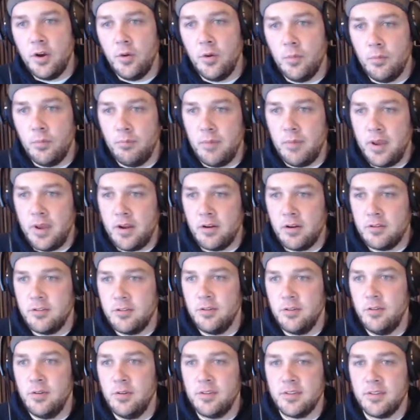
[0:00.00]
Maker
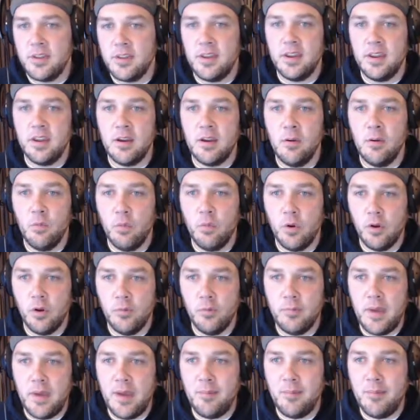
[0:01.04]
2 is getting a world
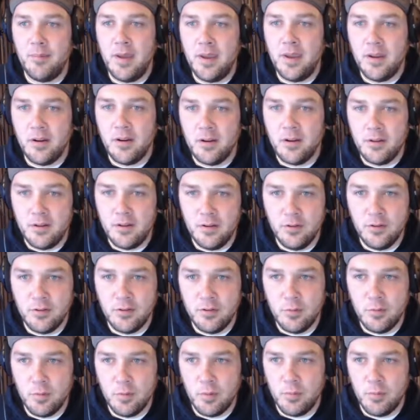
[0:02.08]
map maker, and new
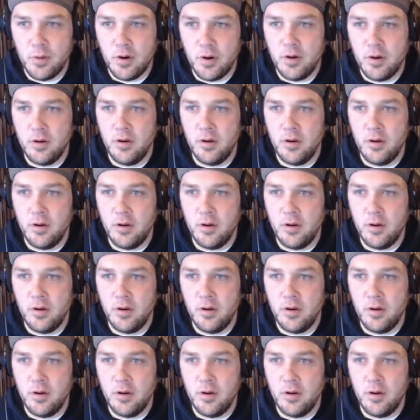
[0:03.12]
Super